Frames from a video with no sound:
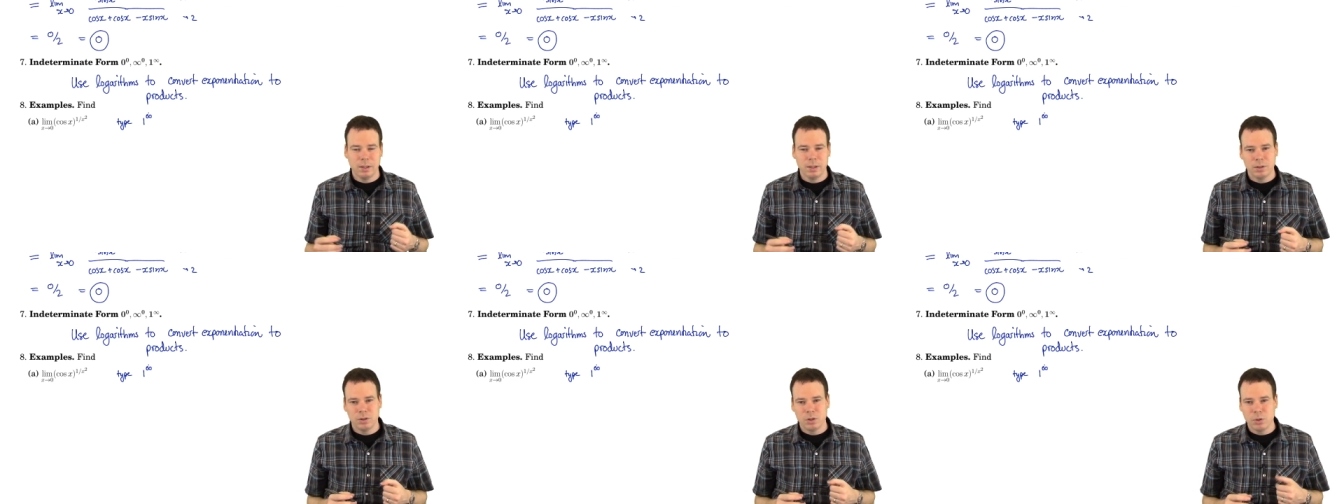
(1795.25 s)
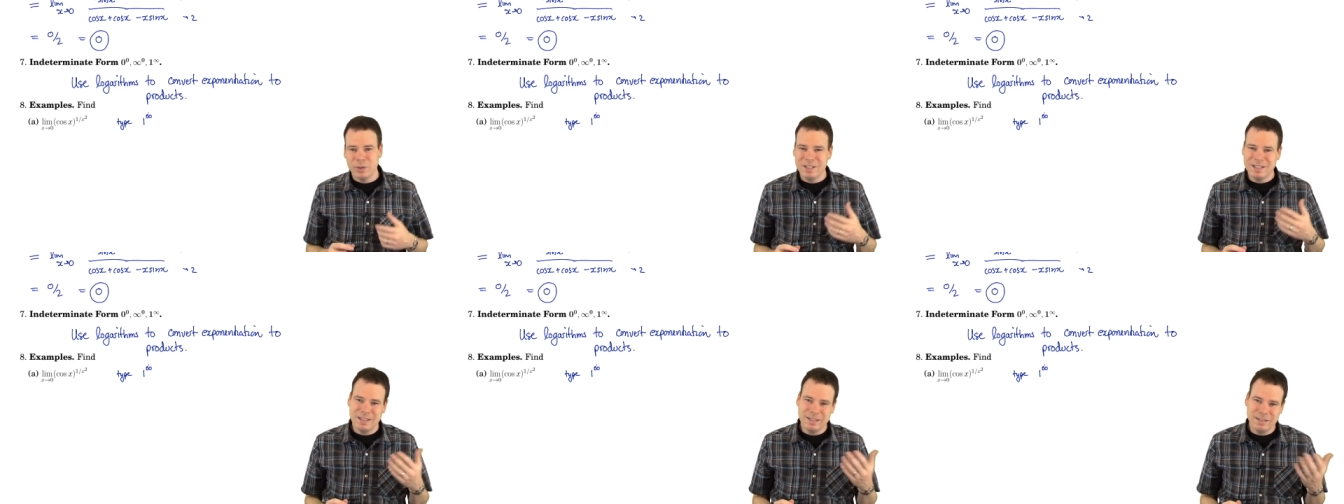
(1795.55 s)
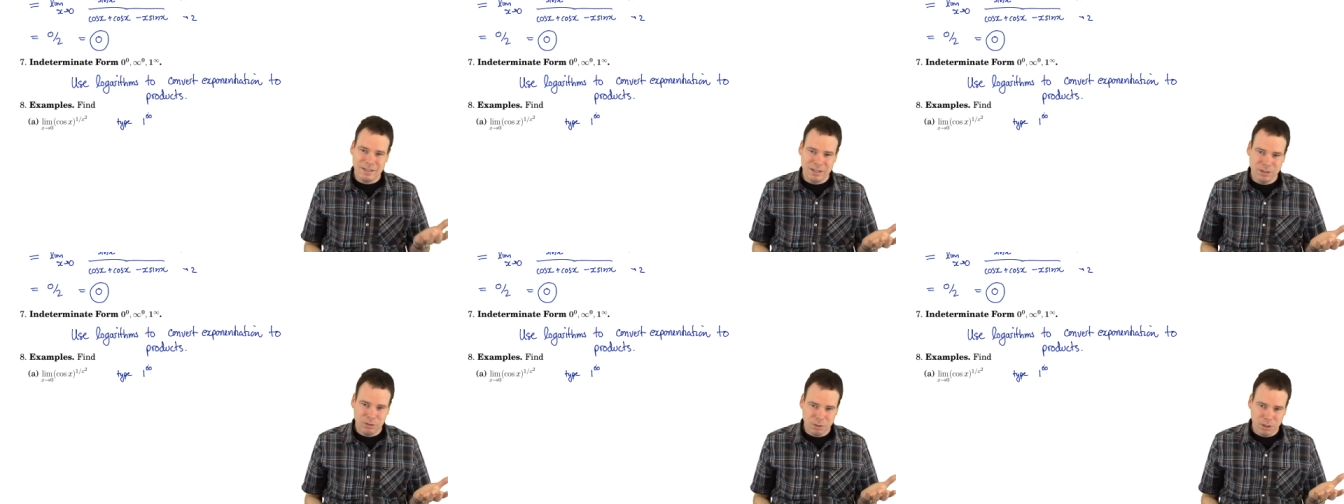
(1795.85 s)
So is it
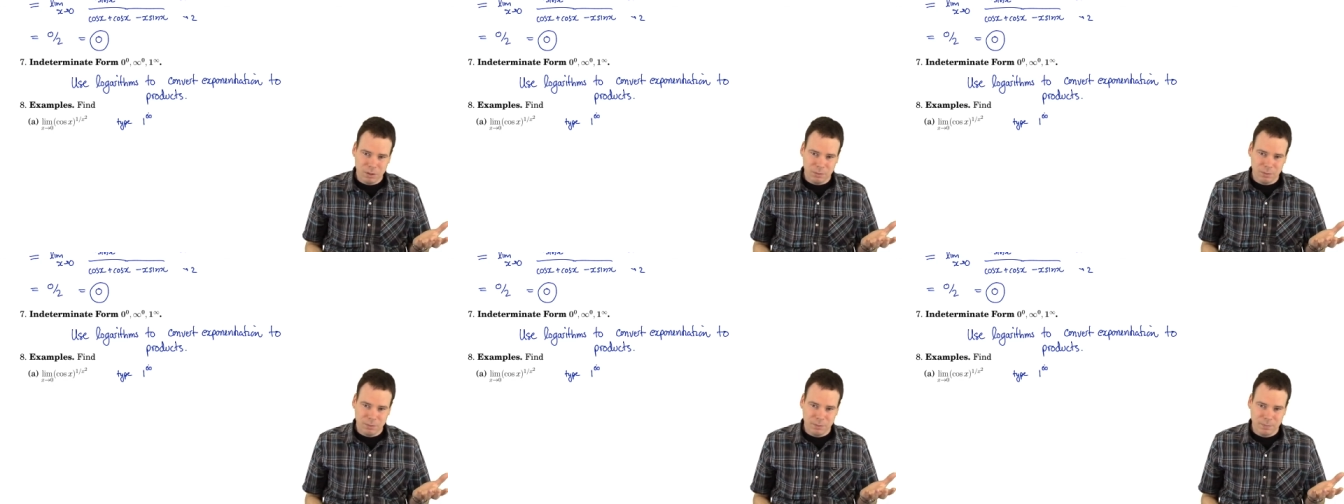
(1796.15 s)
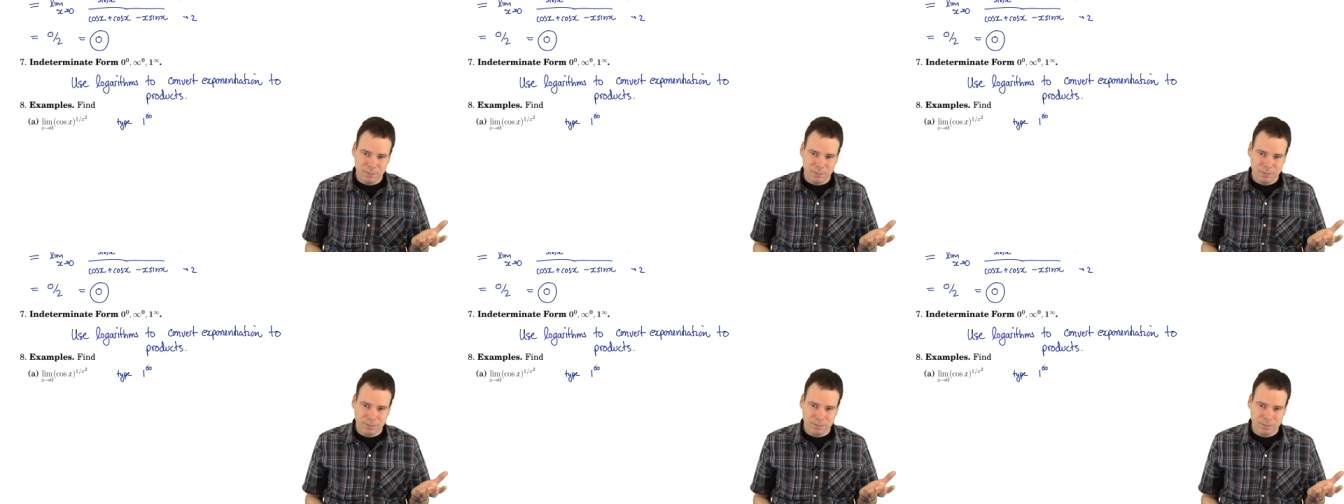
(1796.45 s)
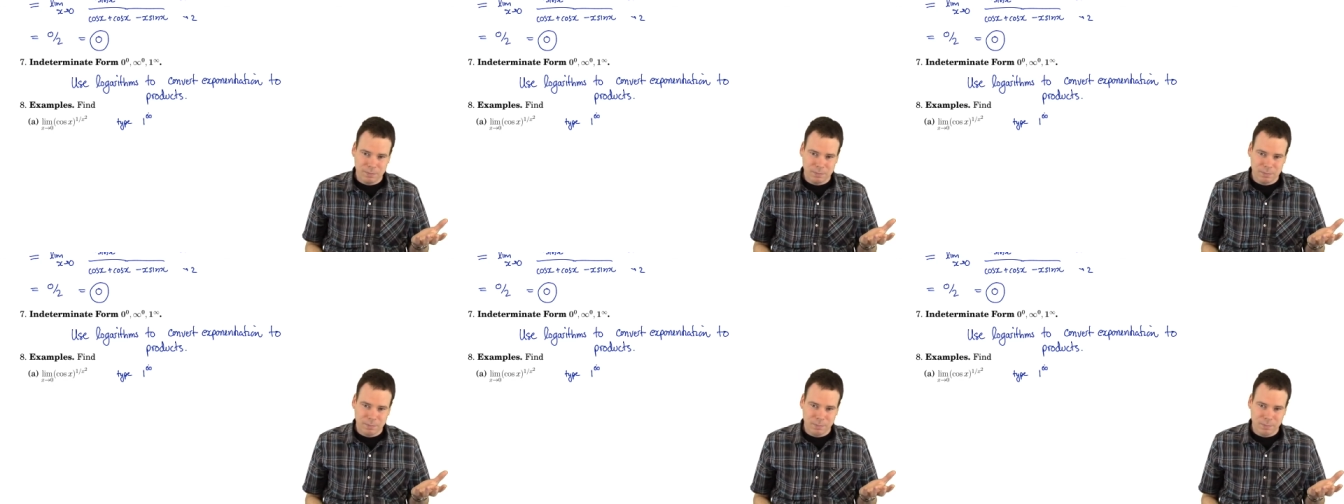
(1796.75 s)
0?
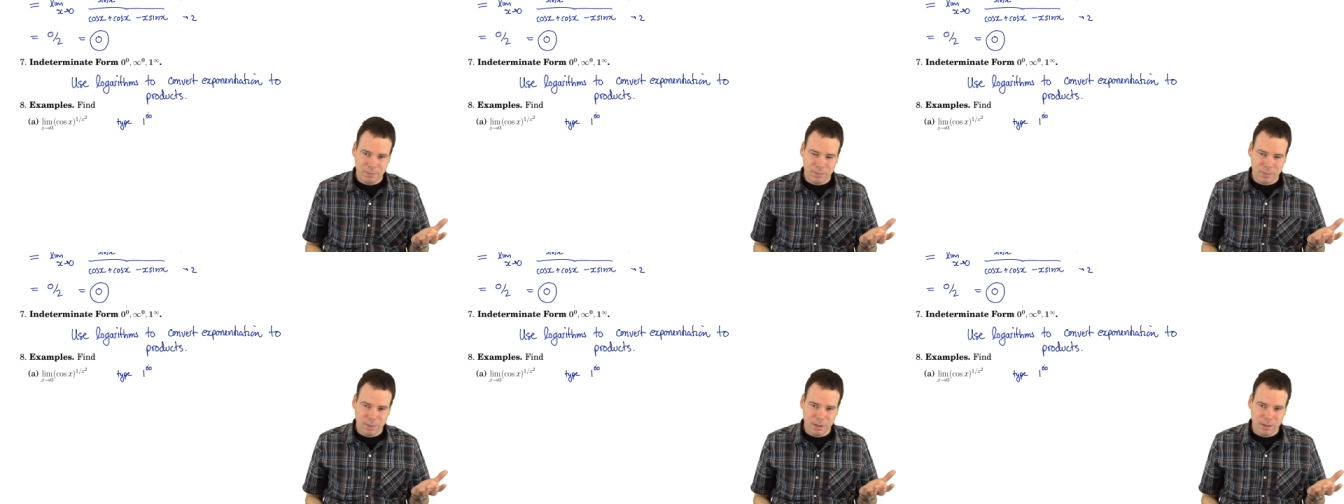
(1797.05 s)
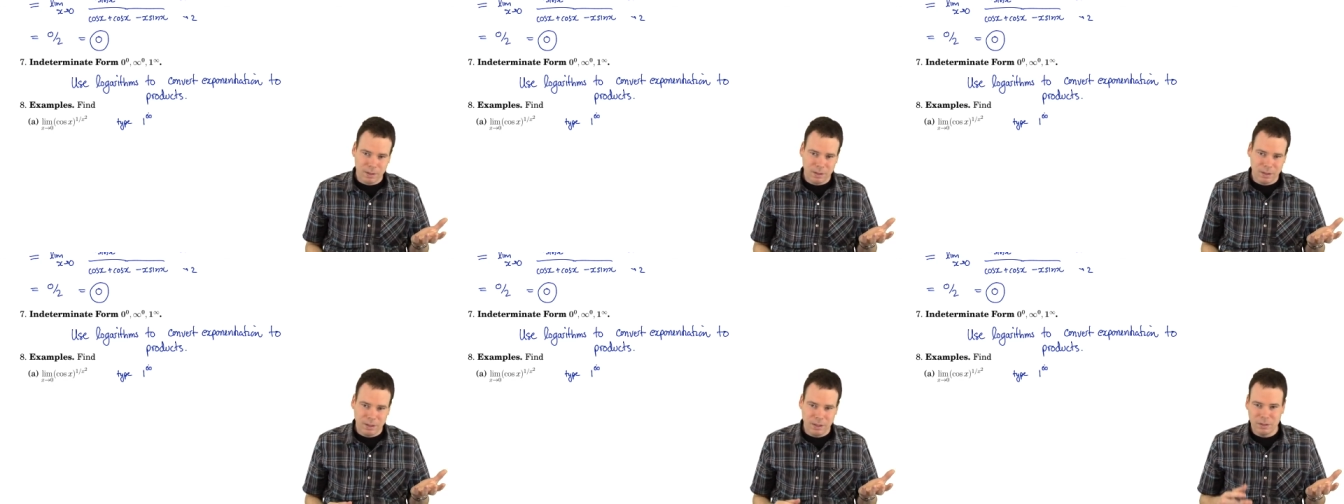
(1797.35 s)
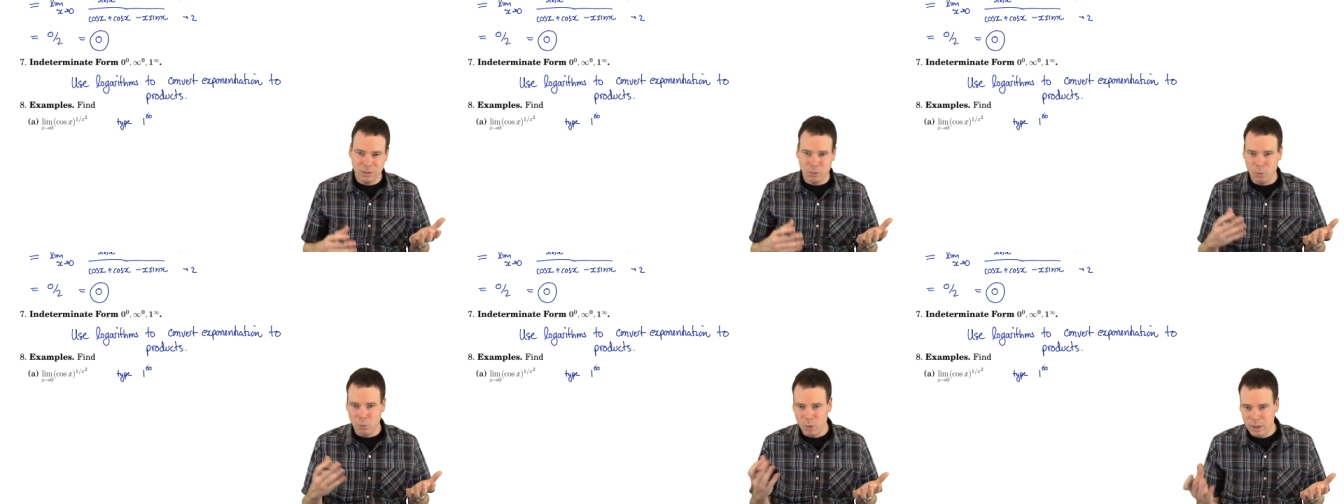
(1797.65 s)
Is
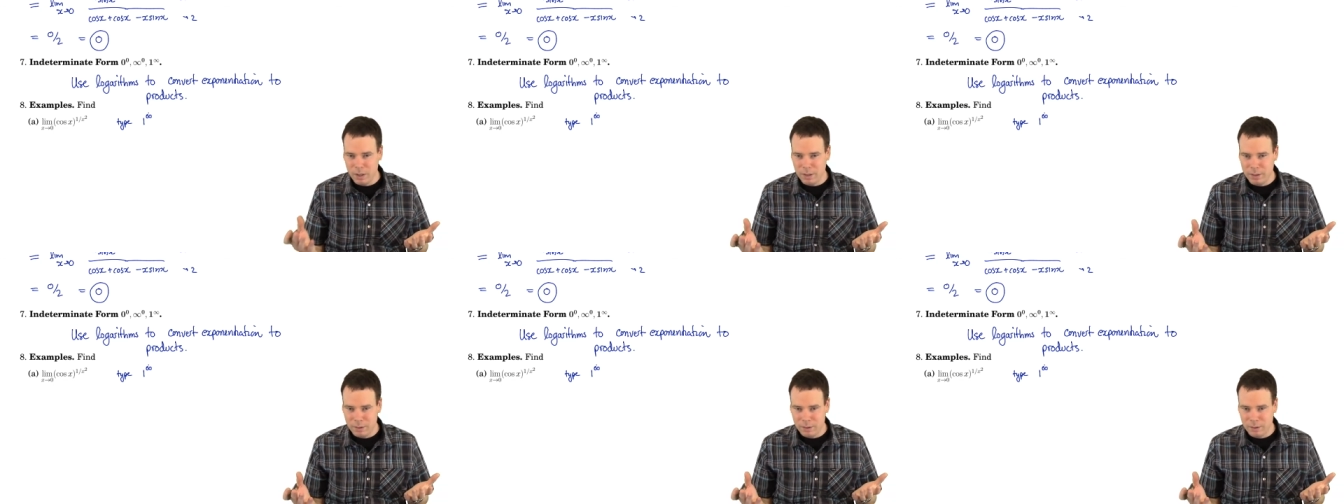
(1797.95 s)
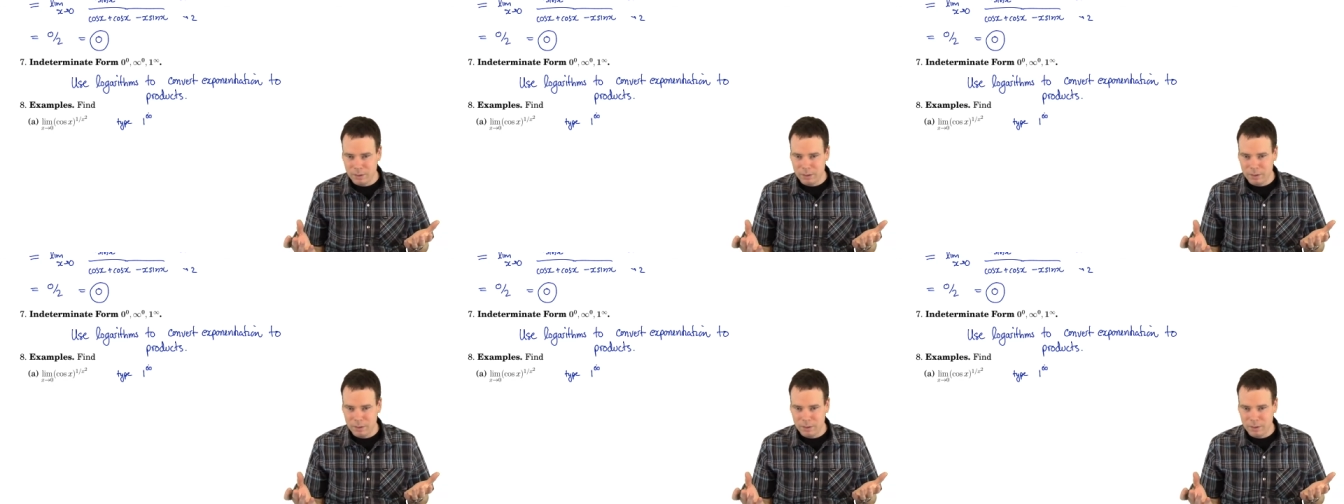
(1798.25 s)
it 1?